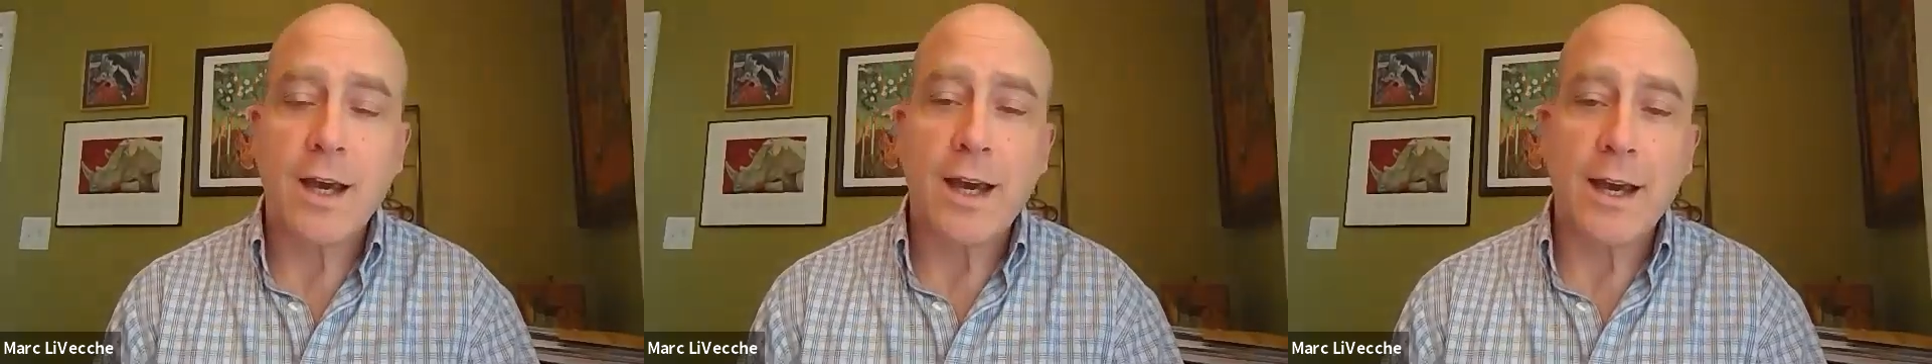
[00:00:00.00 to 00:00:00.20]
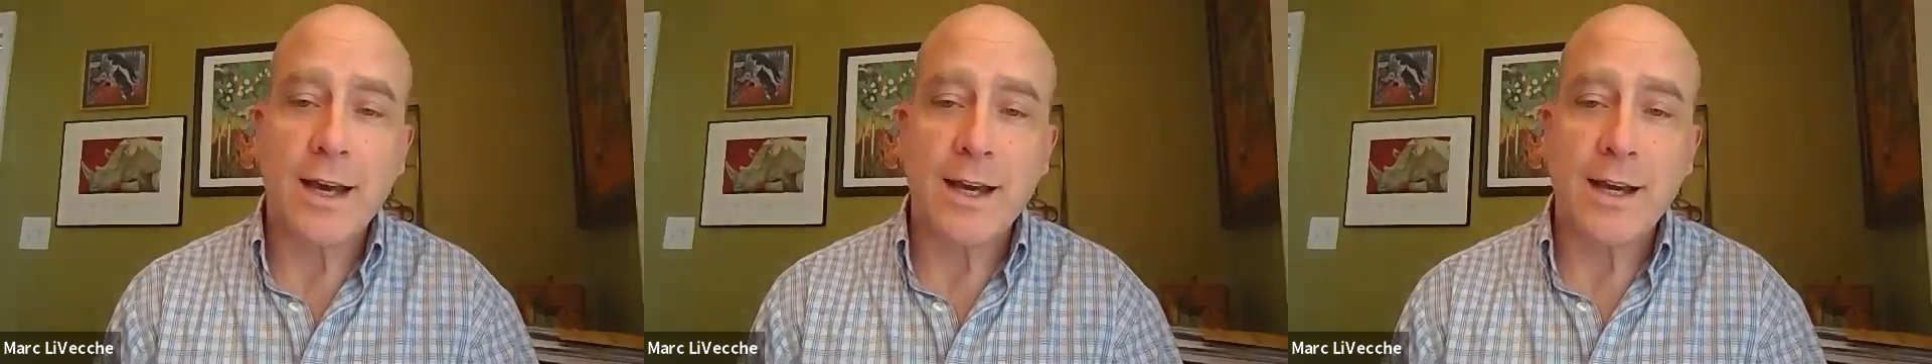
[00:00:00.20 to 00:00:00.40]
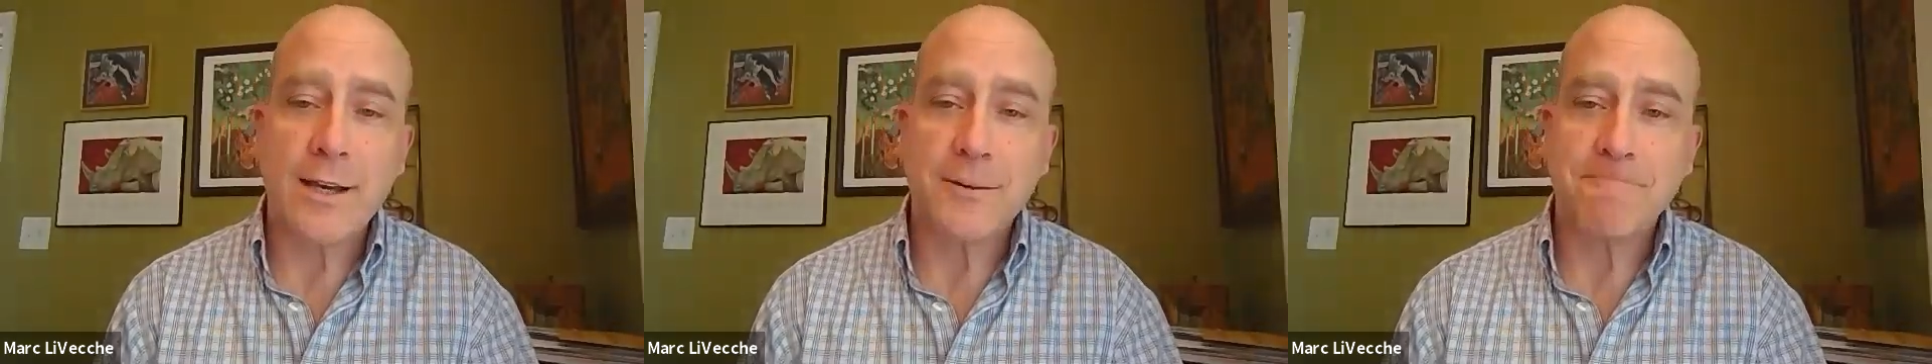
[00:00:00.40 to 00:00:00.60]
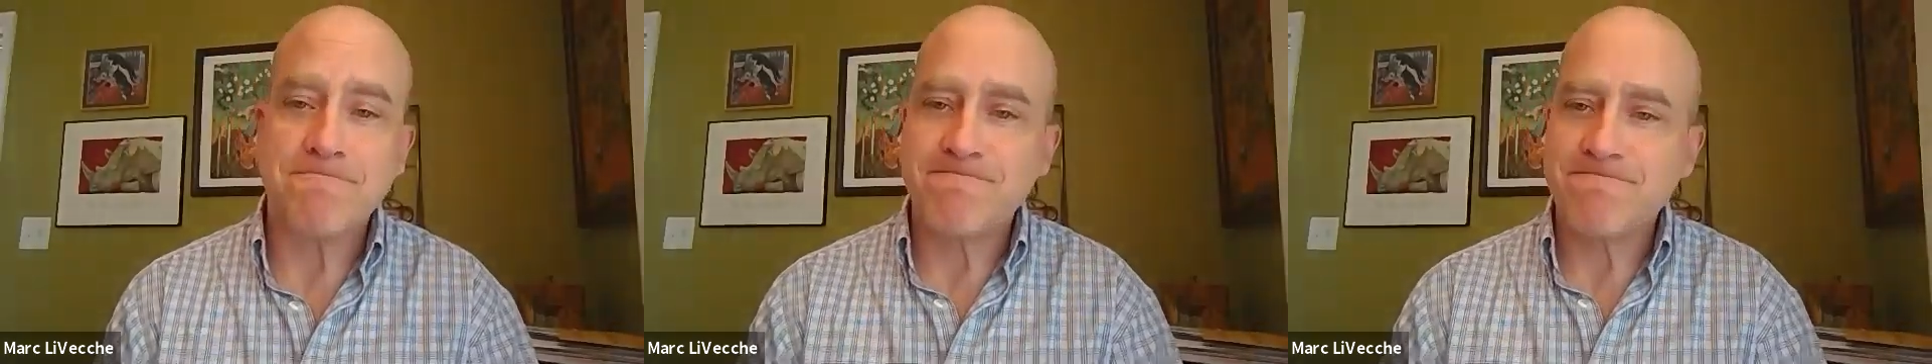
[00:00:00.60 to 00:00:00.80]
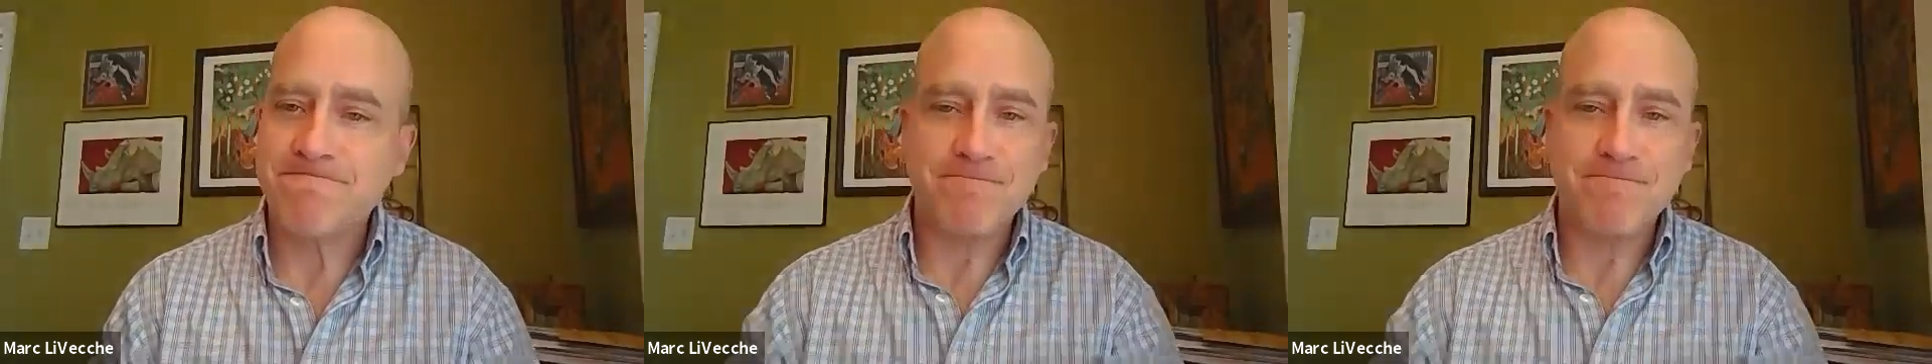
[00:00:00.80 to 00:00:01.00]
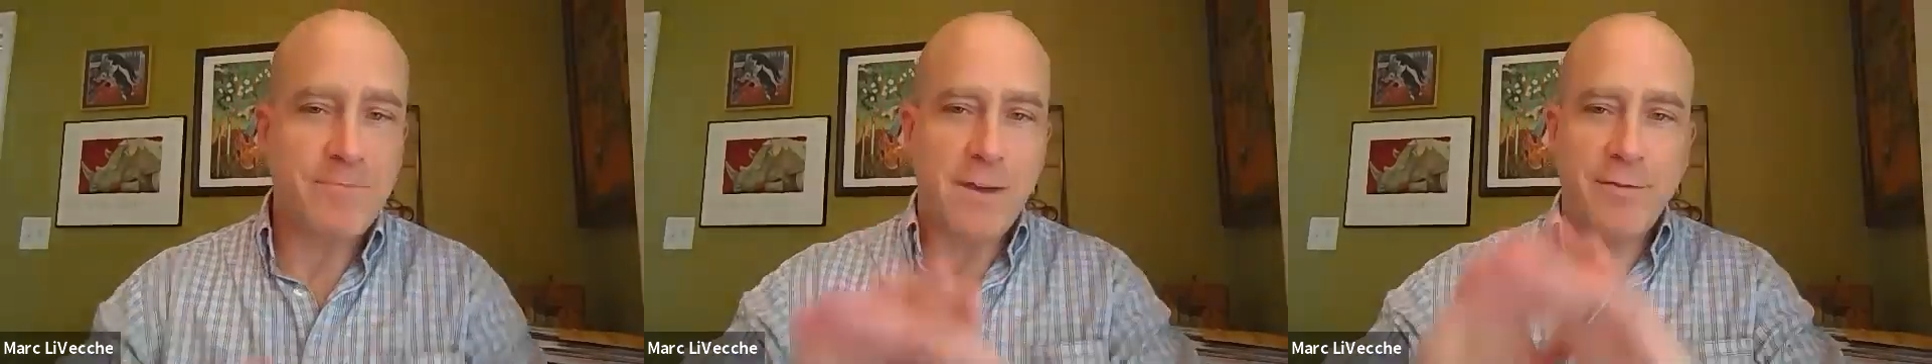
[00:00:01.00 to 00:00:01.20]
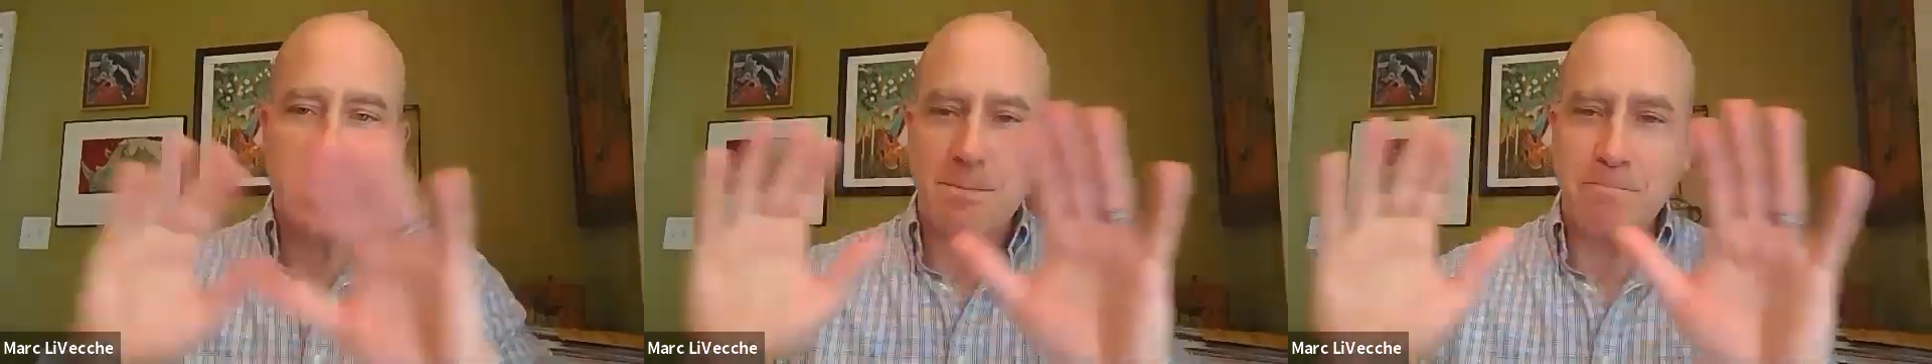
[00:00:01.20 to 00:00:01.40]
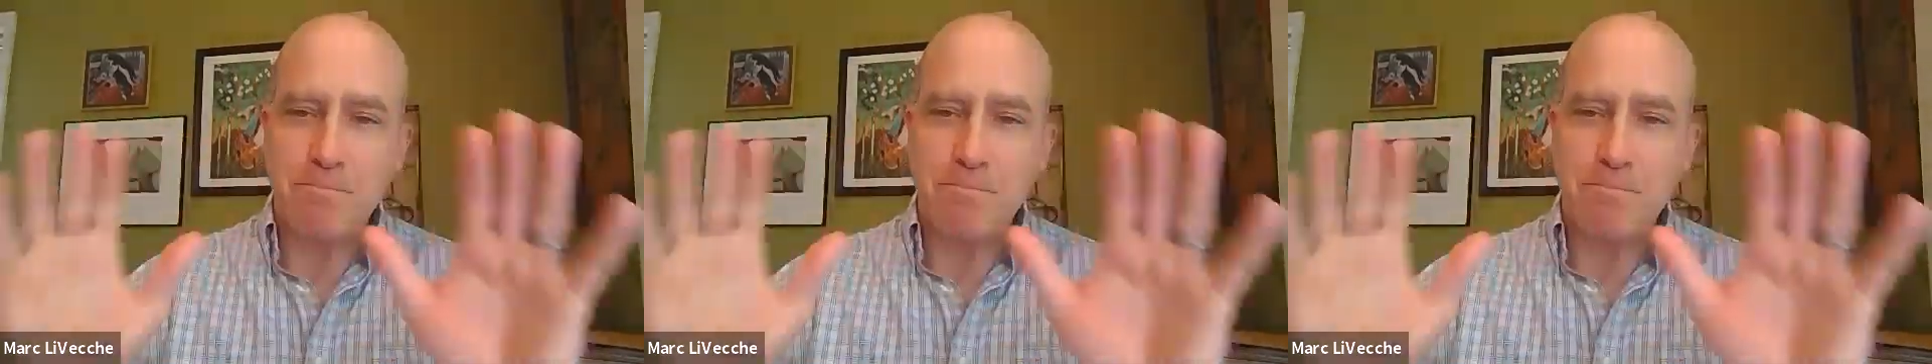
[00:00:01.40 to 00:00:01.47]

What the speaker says: If it's a